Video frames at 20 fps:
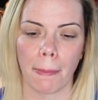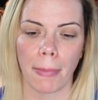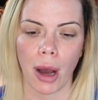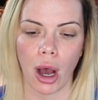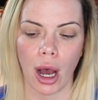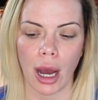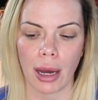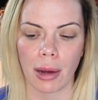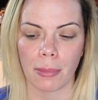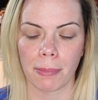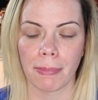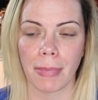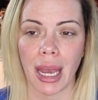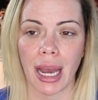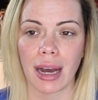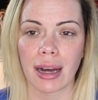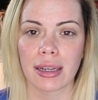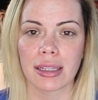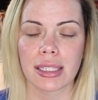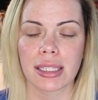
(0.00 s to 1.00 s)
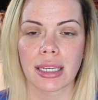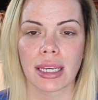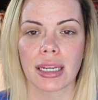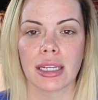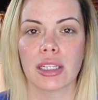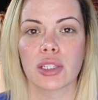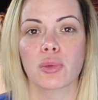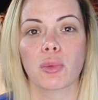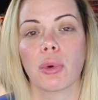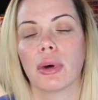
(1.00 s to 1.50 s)
pot mask
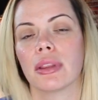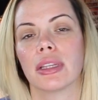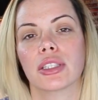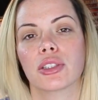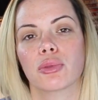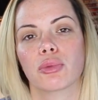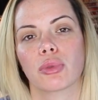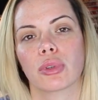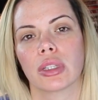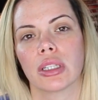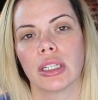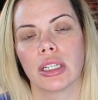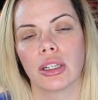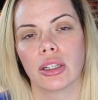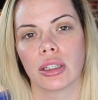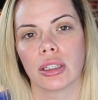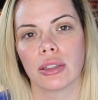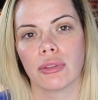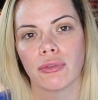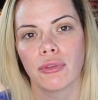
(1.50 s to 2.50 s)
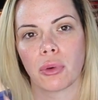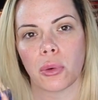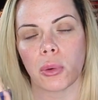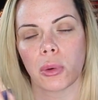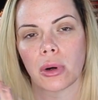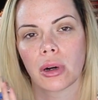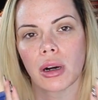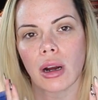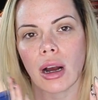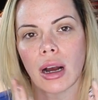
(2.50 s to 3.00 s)
is one that's really good
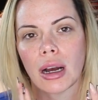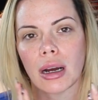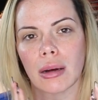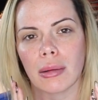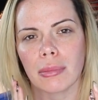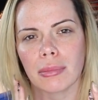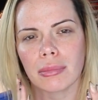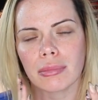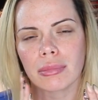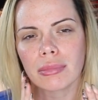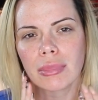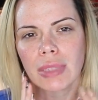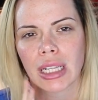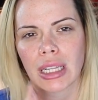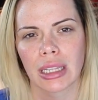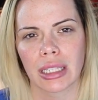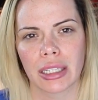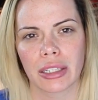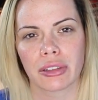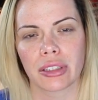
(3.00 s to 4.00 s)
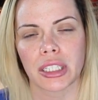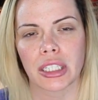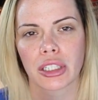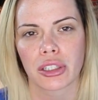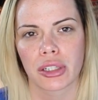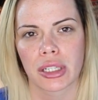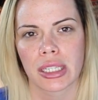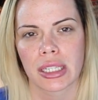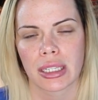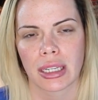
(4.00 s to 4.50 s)
for um, clearing
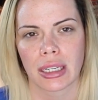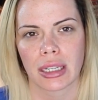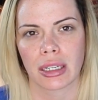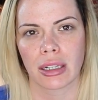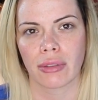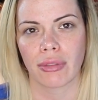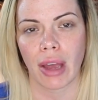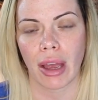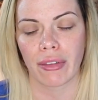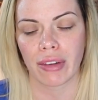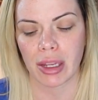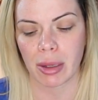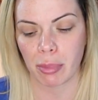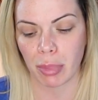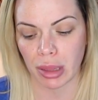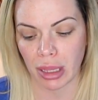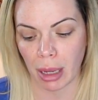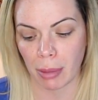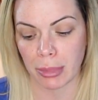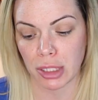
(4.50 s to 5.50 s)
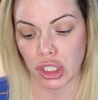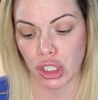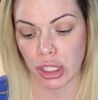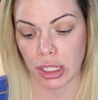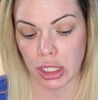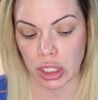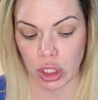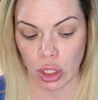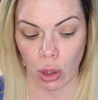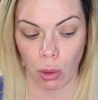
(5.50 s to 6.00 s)
your skin of any
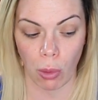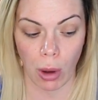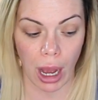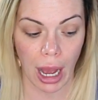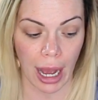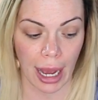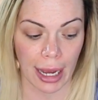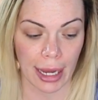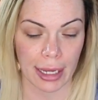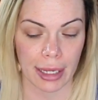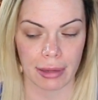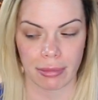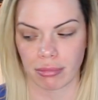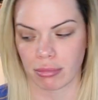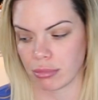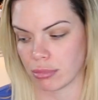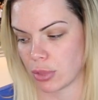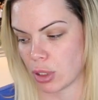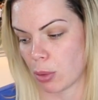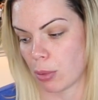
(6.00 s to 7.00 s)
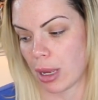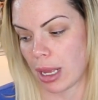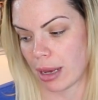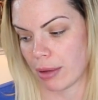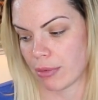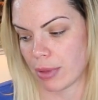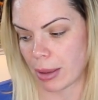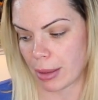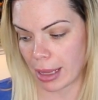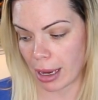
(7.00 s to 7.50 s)
blemishes. So I don't
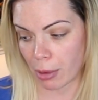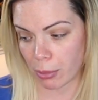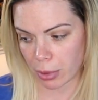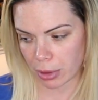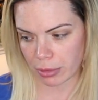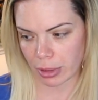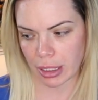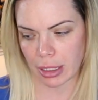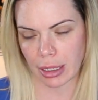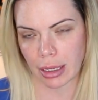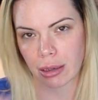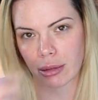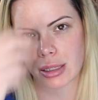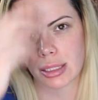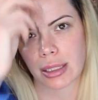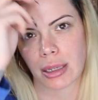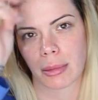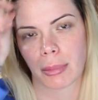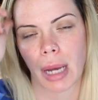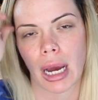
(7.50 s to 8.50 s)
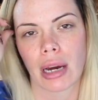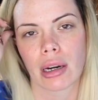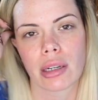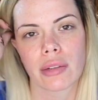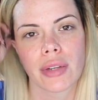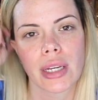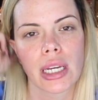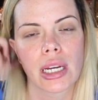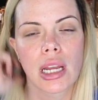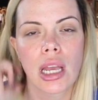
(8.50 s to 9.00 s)
have that, that one right now because I'm out
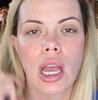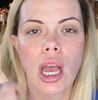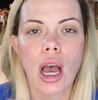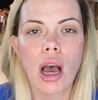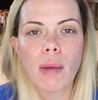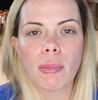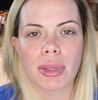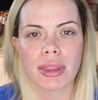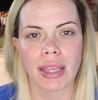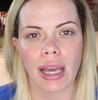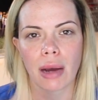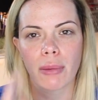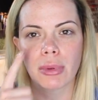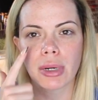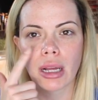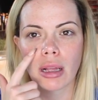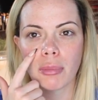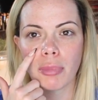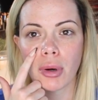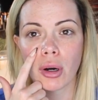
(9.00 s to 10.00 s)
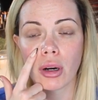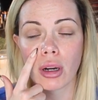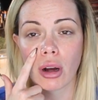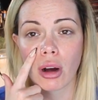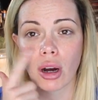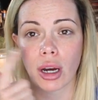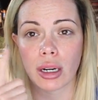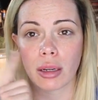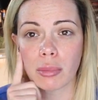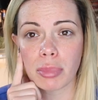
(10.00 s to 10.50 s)
of it. But that one I'll put
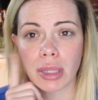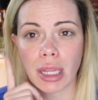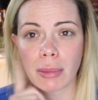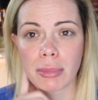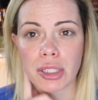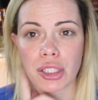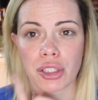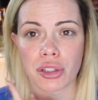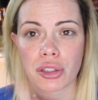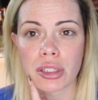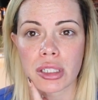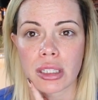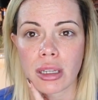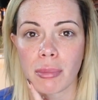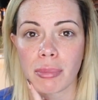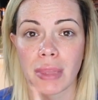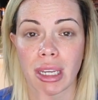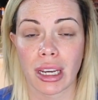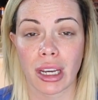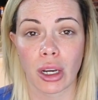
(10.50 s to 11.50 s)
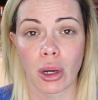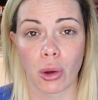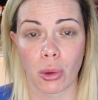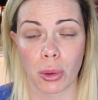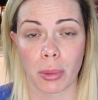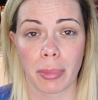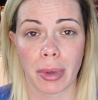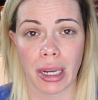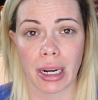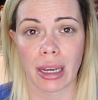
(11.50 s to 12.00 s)
on a blemish or something and go
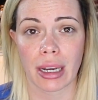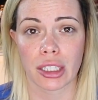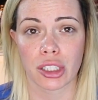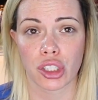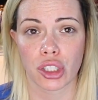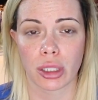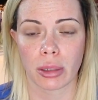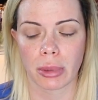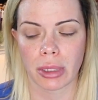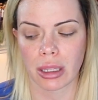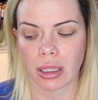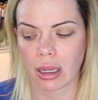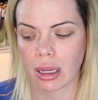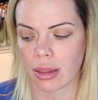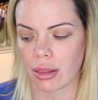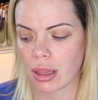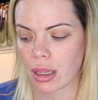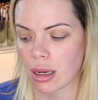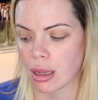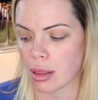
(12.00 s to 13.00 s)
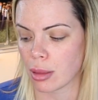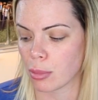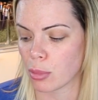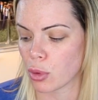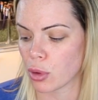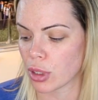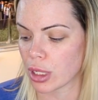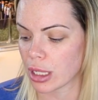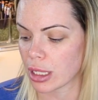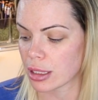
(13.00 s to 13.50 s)
to bed actually with it. And then in the
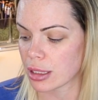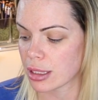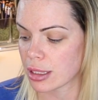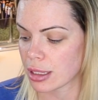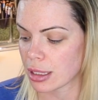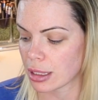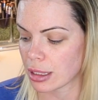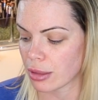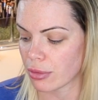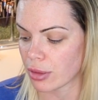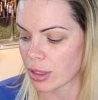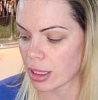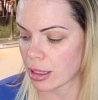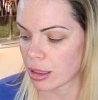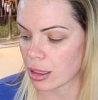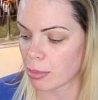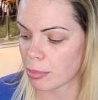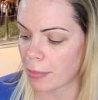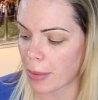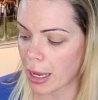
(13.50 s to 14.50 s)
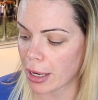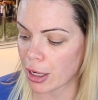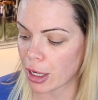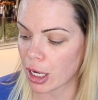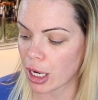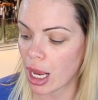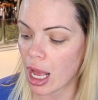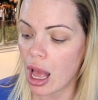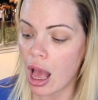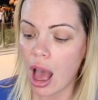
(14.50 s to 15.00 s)
morning it's significantly
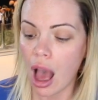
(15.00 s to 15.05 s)
better.